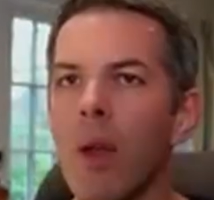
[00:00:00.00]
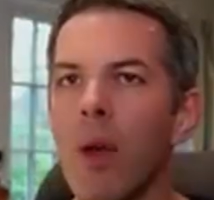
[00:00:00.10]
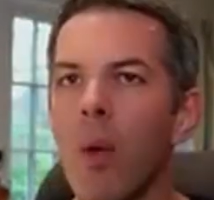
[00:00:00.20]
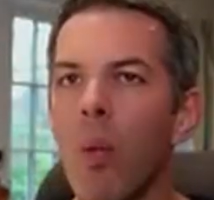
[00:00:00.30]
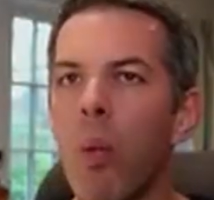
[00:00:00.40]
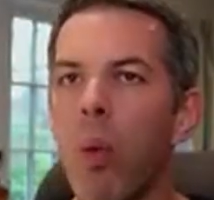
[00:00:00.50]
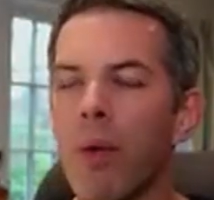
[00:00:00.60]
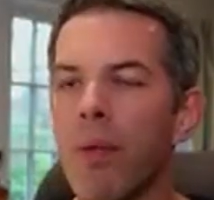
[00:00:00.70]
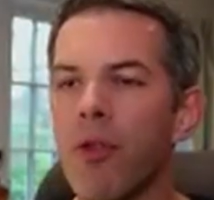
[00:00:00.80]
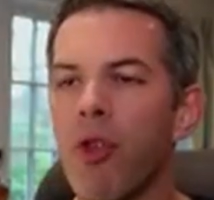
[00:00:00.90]
one
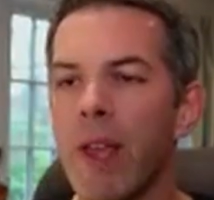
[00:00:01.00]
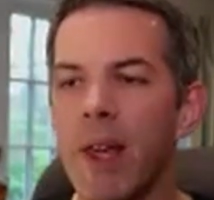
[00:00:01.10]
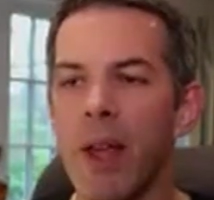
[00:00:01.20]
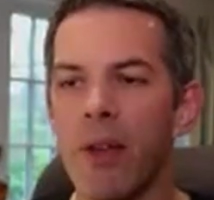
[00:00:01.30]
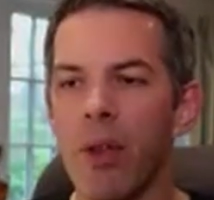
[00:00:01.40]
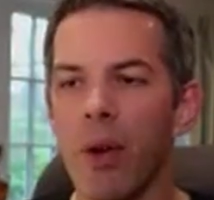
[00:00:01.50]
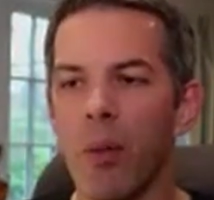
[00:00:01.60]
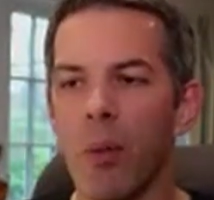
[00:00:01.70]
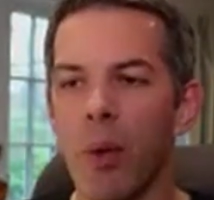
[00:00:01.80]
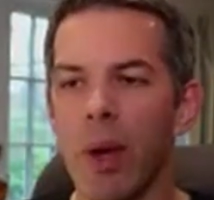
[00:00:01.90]
of the tricky things that
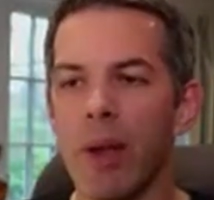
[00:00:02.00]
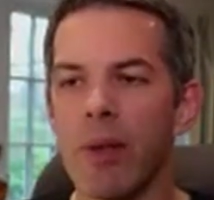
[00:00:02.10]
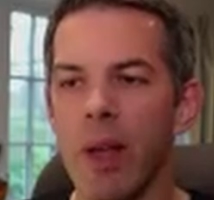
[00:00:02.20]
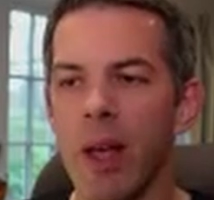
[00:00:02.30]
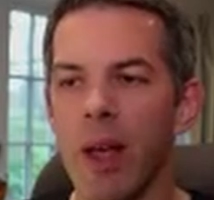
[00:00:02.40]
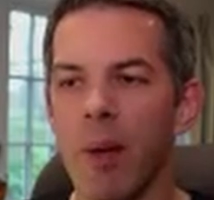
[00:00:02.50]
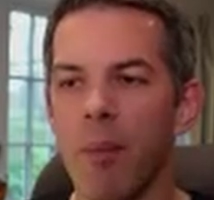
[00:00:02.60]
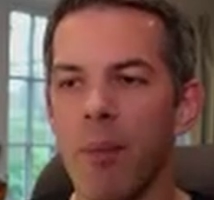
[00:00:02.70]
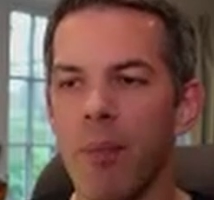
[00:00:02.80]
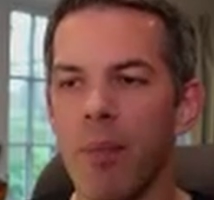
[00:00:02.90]
we always
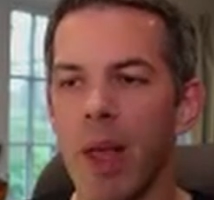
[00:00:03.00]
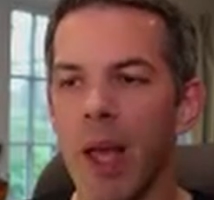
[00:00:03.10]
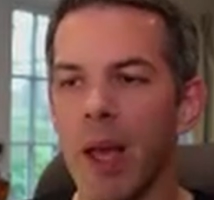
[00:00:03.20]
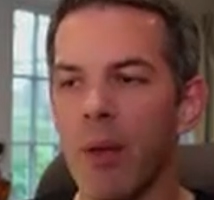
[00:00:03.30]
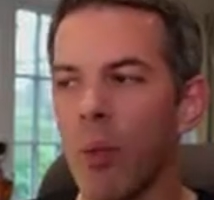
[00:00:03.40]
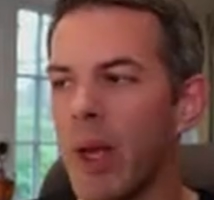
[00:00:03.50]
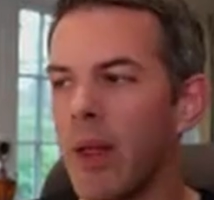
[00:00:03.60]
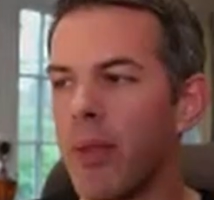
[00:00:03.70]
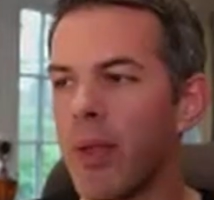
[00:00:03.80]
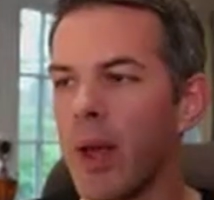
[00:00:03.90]
had
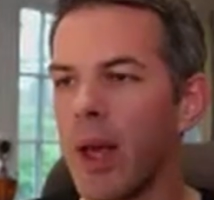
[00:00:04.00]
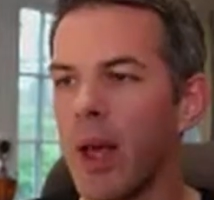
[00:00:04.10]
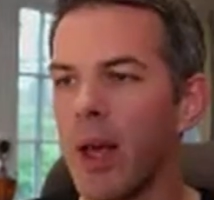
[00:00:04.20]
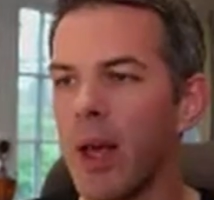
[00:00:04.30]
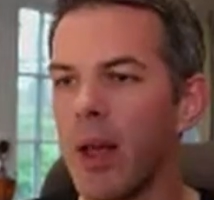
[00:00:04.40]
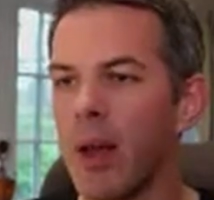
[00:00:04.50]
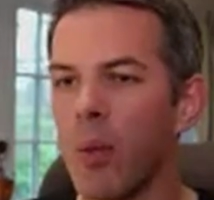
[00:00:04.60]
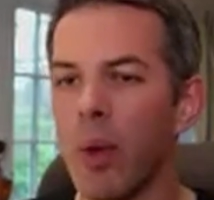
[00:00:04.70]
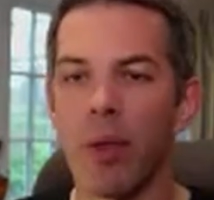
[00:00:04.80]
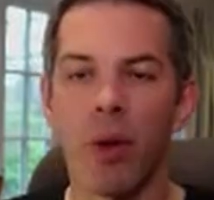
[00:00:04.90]
with
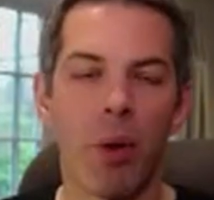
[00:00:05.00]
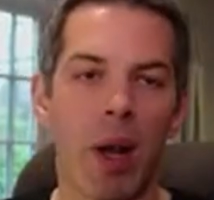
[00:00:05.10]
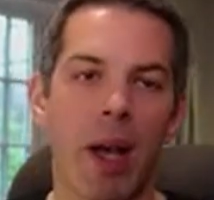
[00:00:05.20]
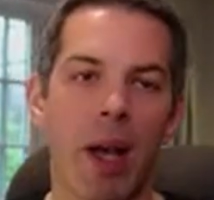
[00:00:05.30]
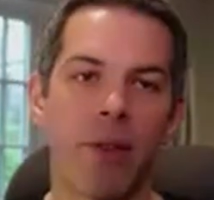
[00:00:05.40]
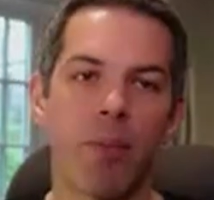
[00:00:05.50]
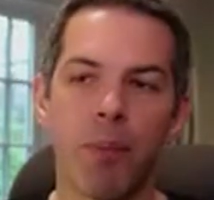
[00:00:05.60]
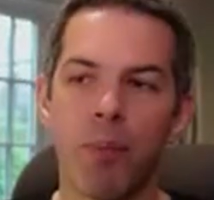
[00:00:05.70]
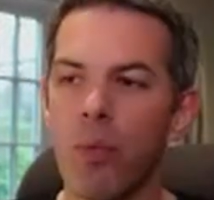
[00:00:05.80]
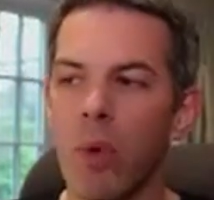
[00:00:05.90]
Google Ads,
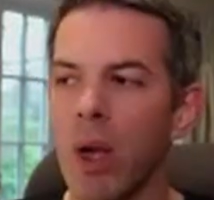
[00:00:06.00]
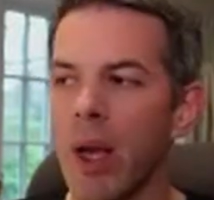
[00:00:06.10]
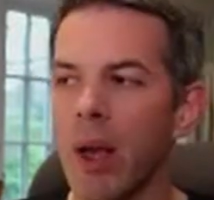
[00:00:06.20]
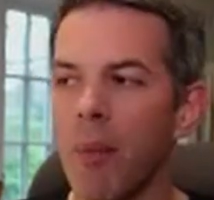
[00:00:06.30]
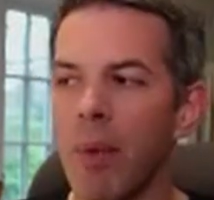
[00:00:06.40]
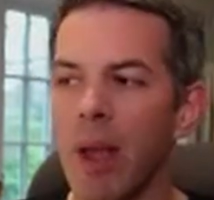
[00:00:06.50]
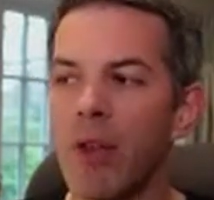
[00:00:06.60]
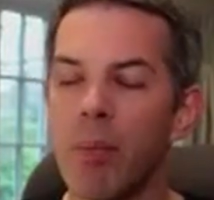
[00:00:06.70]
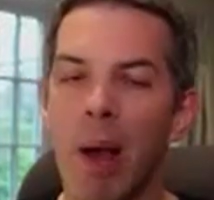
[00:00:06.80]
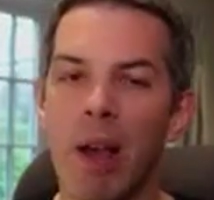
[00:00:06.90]

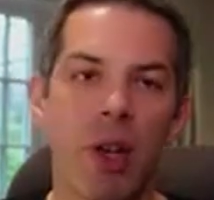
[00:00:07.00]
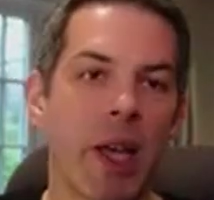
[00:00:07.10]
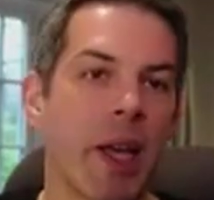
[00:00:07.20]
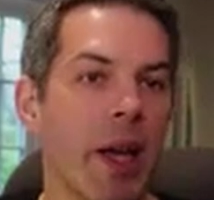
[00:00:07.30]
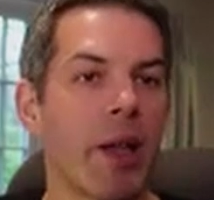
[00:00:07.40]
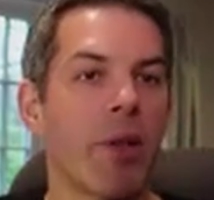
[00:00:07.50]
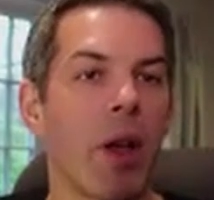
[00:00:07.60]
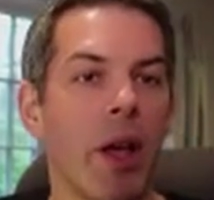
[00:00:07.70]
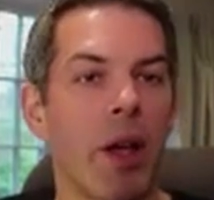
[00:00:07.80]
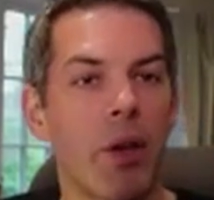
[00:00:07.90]
especially
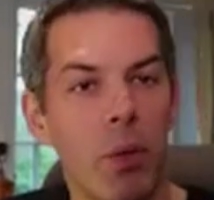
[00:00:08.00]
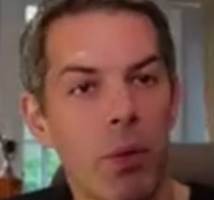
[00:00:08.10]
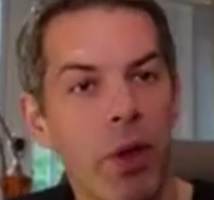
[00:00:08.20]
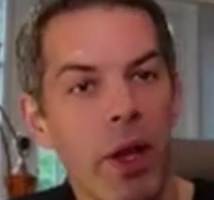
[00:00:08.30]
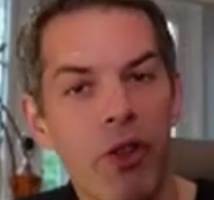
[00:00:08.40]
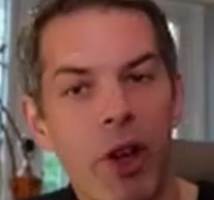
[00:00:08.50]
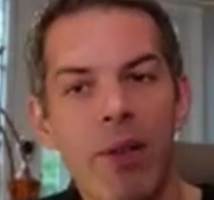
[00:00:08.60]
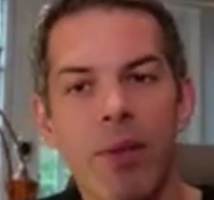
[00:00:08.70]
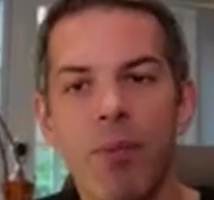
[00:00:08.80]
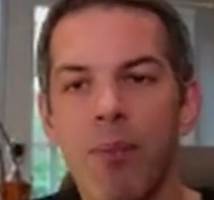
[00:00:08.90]
in Google search
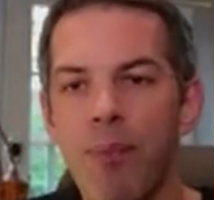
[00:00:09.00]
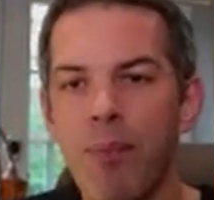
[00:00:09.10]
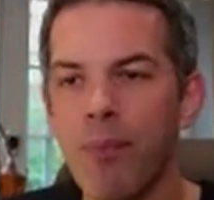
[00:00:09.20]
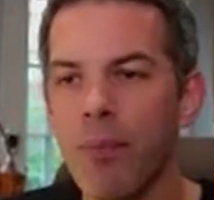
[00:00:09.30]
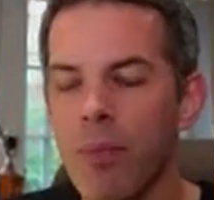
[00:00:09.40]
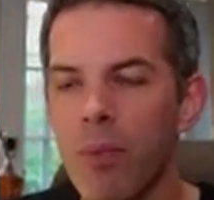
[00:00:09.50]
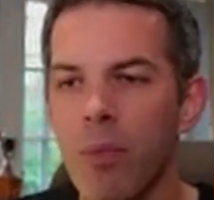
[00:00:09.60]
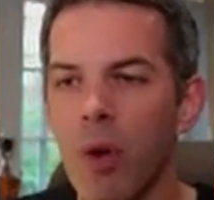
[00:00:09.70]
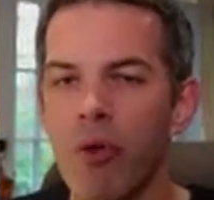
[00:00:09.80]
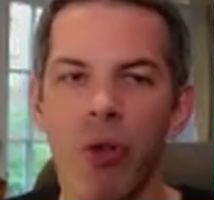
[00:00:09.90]
ads,
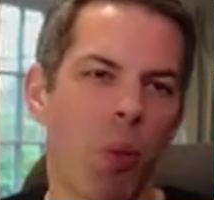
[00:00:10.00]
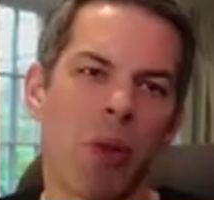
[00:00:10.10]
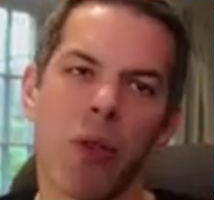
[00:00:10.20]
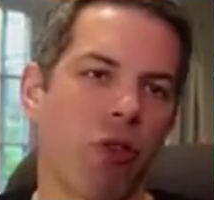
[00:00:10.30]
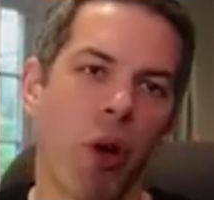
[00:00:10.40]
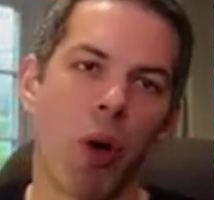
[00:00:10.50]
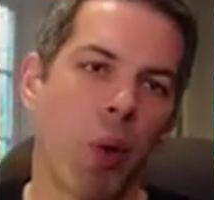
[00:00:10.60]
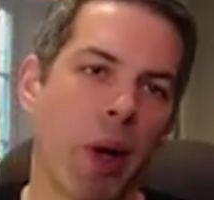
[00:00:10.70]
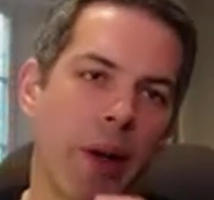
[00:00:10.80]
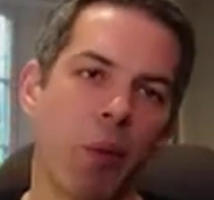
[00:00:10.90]
which are the ones that show up
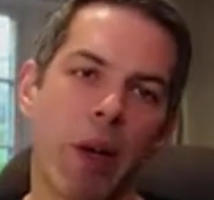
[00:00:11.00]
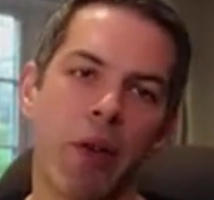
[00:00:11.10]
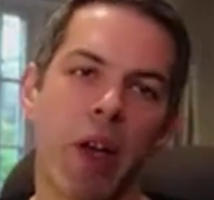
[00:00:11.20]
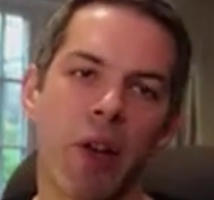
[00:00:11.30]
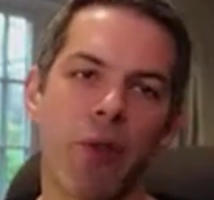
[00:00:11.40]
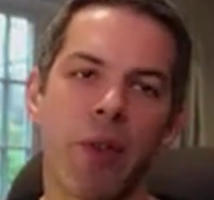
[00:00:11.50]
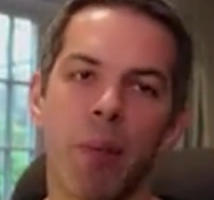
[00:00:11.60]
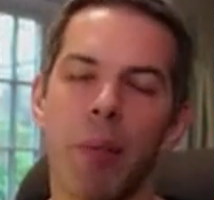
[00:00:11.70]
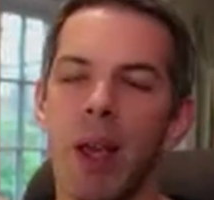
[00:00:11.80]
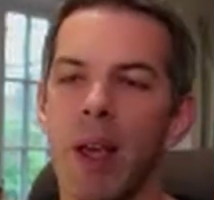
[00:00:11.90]
when you search for something